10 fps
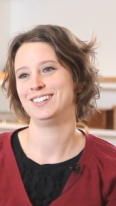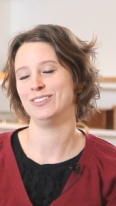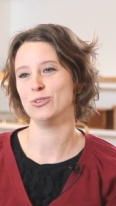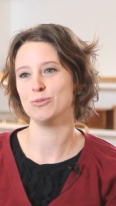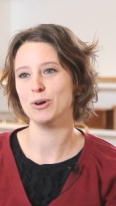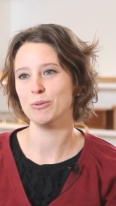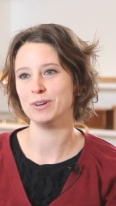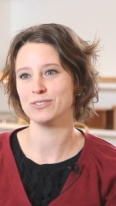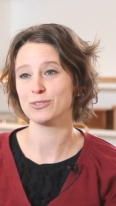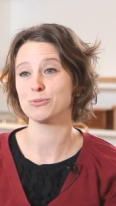Those
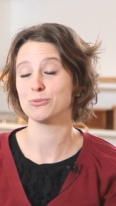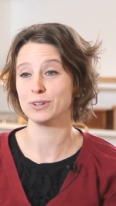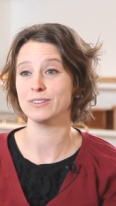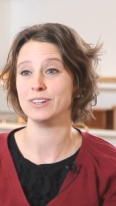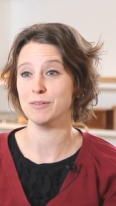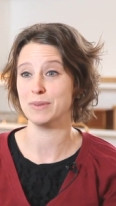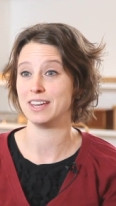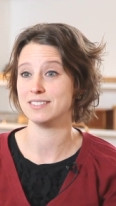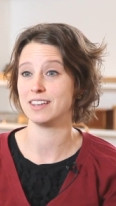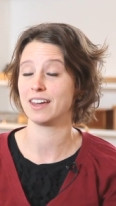moments are really
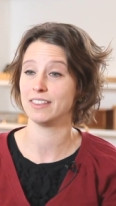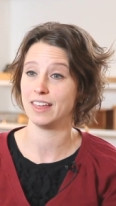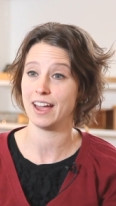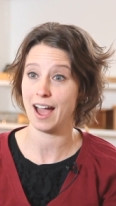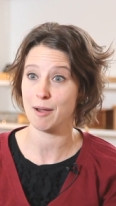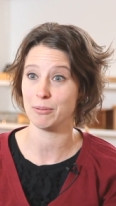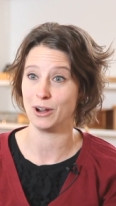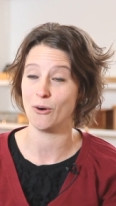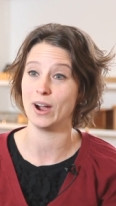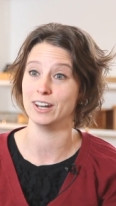amazing and they
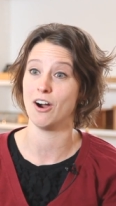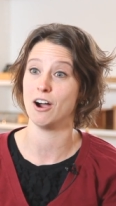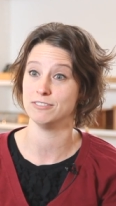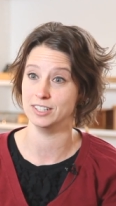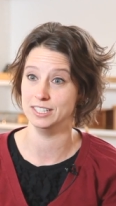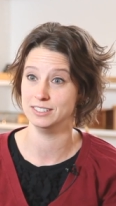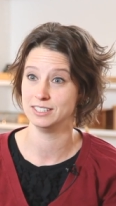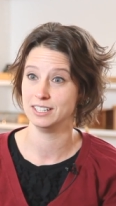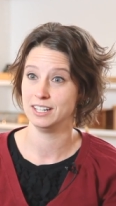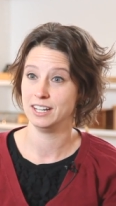happen quite often.
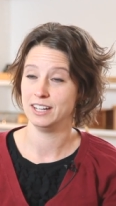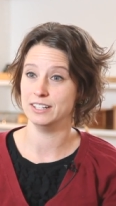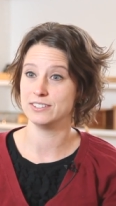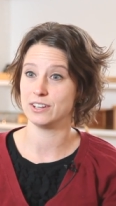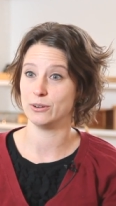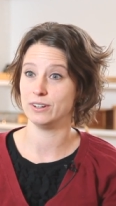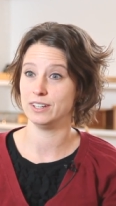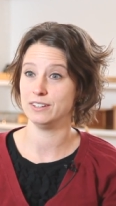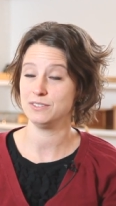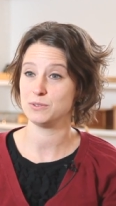And so
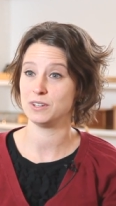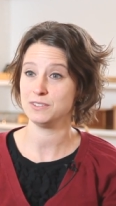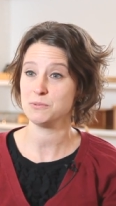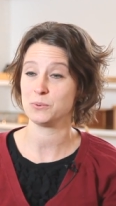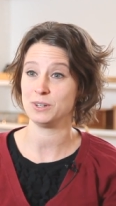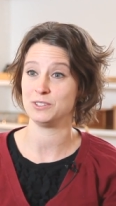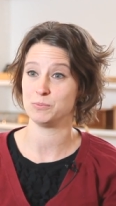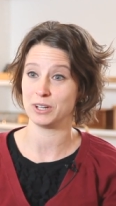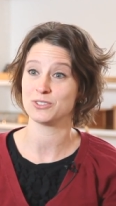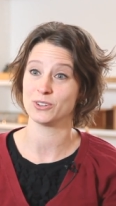it's, it's a pretty
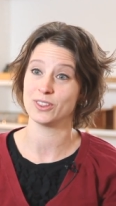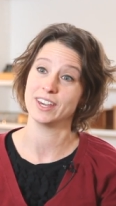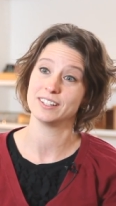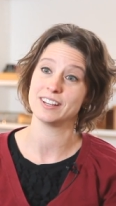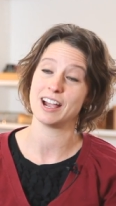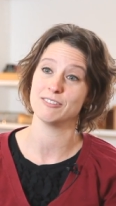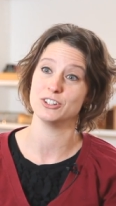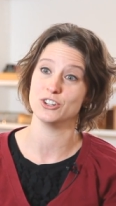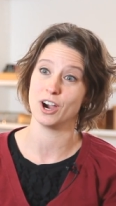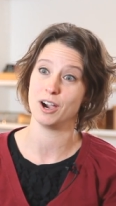special thing to have a
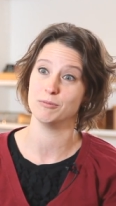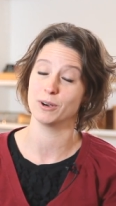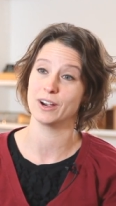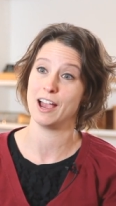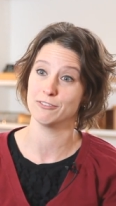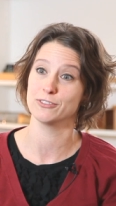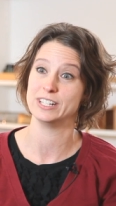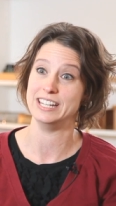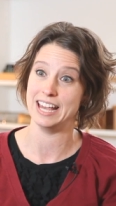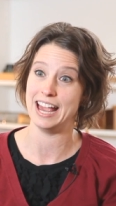job where
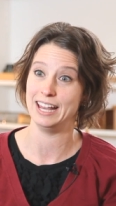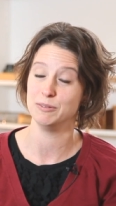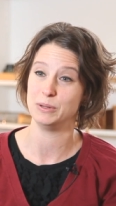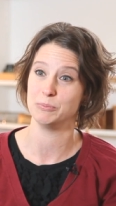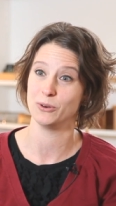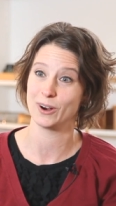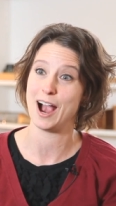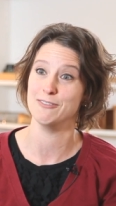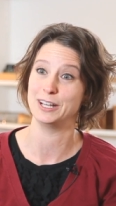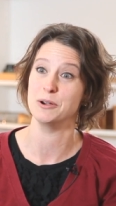every day people are
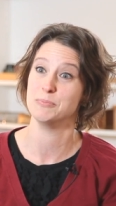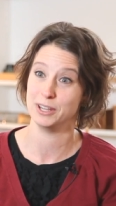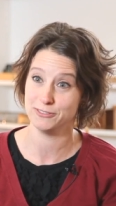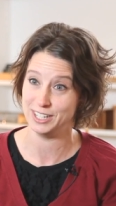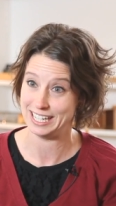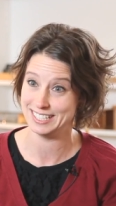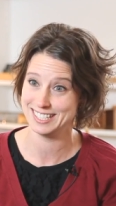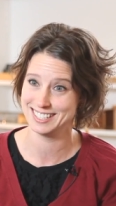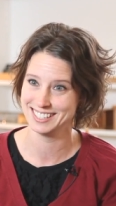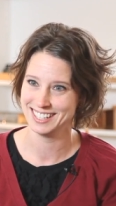having epiphanies